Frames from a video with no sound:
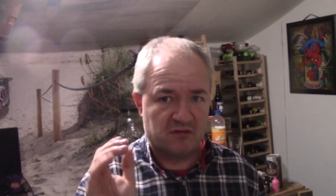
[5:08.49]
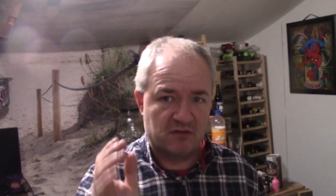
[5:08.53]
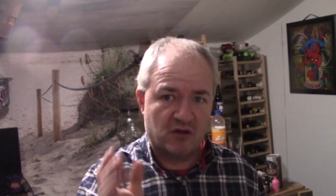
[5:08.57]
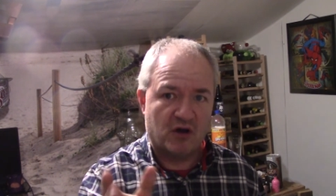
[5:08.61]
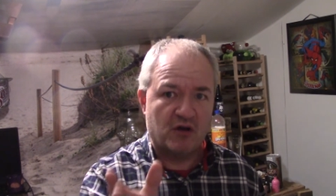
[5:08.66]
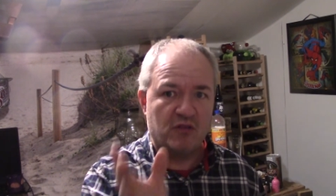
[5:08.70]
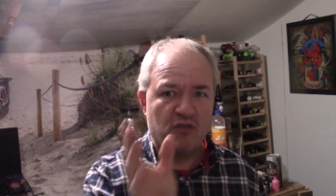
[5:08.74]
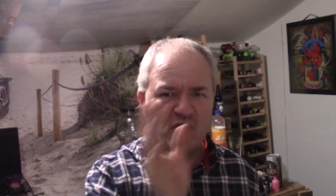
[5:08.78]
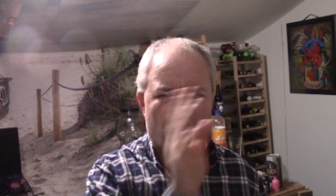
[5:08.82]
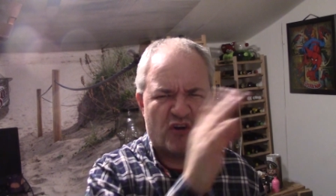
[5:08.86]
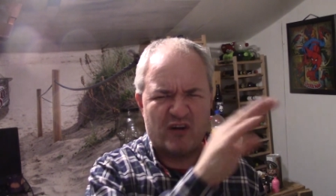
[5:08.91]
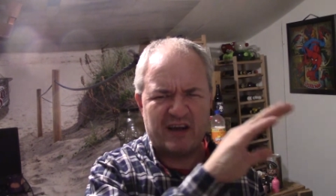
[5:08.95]

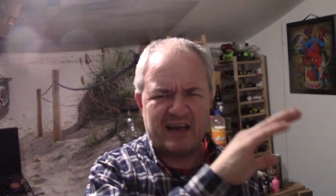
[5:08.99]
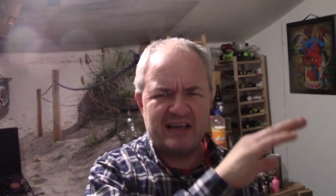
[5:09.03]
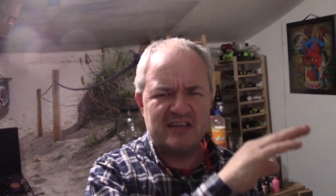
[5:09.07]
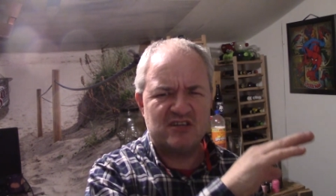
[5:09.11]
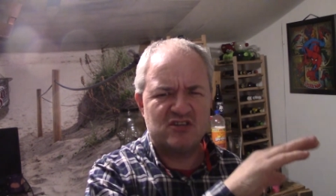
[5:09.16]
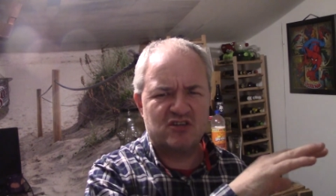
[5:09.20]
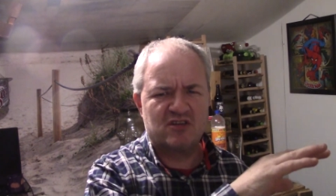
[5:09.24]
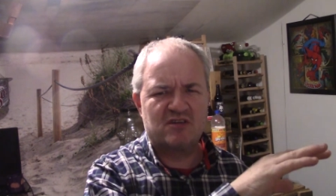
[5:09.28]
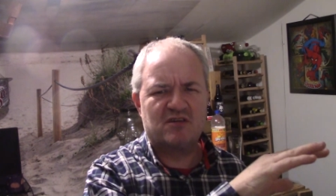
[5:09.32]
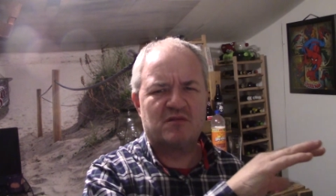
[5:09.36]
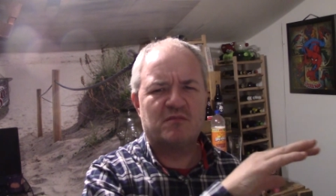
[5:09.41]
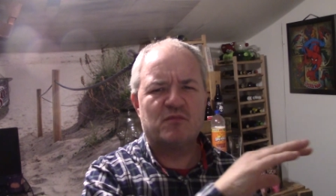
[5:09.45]
not, not
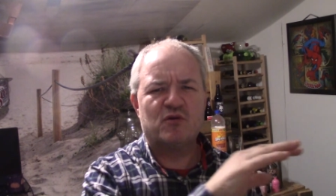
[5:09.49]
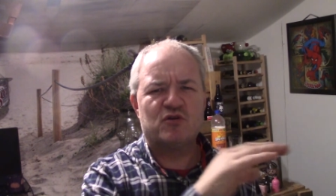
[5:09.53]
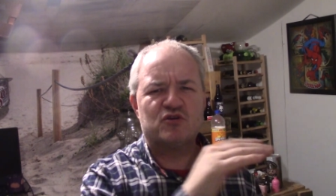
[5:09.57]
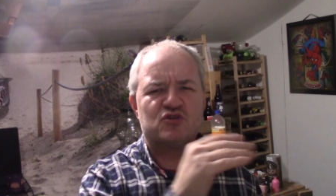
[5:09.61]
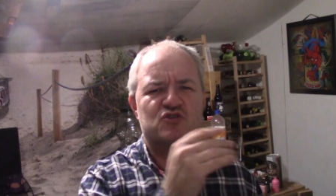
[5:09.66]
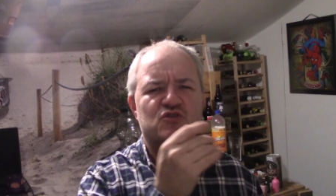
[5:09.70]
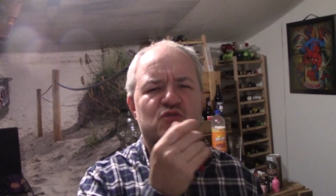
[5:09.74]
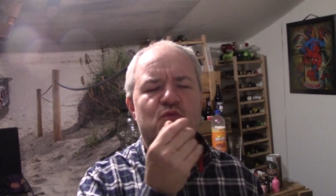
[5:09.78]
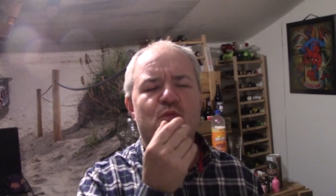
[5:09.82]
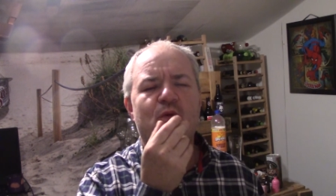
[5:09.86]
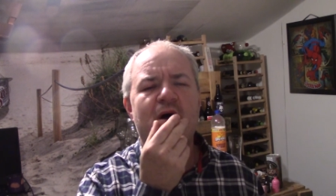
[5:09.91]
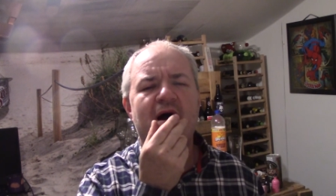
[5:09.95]
against
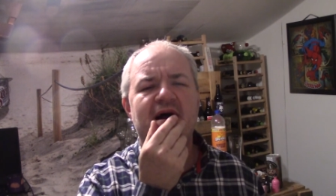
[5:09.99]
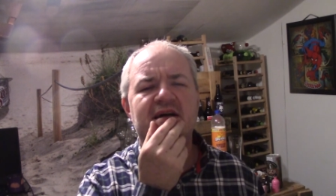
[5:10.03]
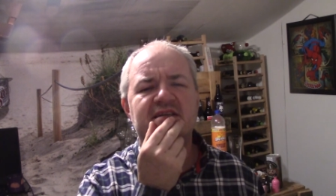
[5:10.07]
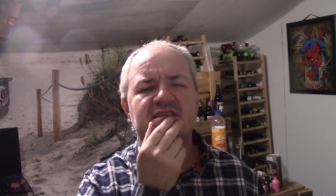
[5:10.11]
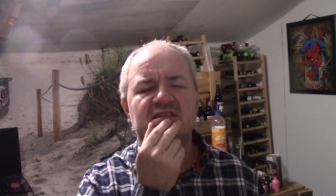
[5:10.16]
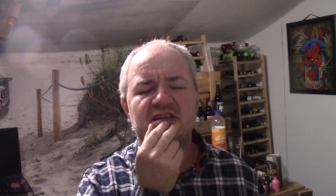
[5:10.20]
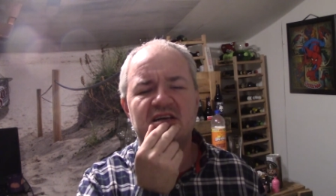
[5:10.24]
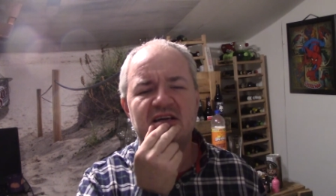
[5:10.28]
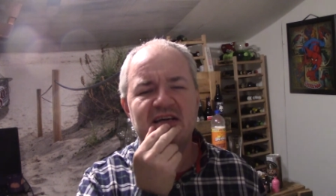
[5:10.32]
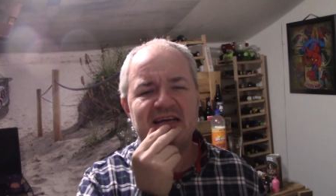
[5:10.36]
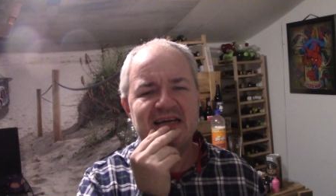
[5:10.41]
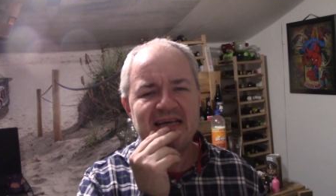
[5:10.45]
commercial wines